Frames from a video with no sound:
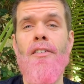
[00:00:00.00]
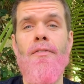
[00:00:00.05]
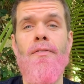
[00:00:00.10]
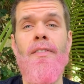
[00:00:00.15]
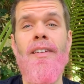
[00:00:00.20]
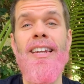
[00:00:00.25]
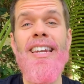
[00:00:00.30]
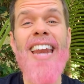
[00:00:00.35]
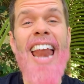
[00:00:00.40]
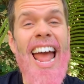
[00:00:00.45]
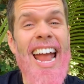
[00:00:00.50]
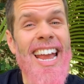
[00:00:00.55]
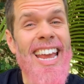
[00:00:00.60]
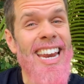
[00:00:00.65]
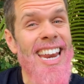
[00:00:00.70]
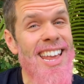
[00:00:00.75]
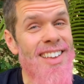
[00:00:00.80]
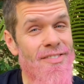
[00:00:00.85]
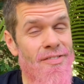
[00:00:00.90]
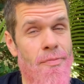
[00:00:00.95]
of
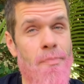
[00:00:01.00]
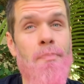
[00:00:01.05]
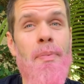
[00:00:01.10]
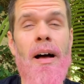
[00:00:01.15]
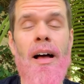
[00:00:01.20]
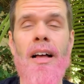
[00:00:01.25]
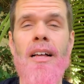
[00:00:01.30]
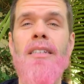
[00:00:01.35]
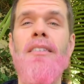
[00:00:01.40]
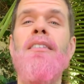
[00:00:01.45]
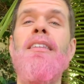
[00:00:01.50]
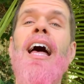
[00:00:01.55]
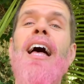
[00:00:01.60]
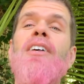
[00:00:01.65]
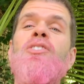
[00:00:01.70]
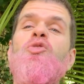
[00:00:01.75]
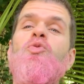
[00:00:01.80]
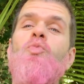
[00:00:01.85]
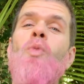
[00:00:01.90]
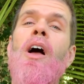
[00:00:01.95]
negative buzz
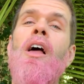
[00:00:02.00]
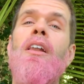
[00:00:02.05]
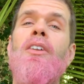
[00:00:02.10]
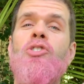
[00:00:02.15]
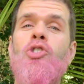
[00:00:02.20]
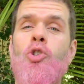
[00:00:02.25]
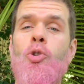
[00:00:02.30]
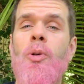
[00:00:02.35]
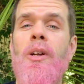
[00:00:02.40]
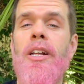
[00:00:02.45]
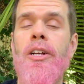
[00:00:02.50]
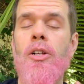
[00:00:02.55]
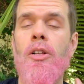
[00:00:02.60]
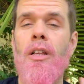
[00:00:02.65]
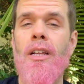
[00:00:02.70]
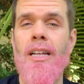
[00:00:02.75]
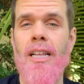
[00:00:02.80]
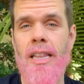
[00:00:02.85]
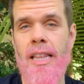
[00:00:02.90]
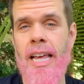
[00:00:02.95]
as well as
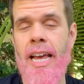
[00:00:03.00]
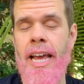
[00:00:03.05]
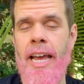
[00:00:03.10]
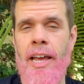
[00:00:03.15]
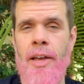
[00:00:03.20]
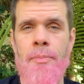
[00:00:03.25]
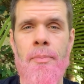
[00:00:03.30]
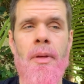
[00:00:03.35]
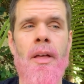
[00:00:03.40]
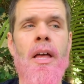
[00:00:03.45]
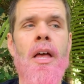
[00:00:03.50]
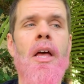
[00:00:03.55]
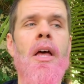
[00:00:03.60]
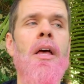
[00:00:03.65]
critical acclaim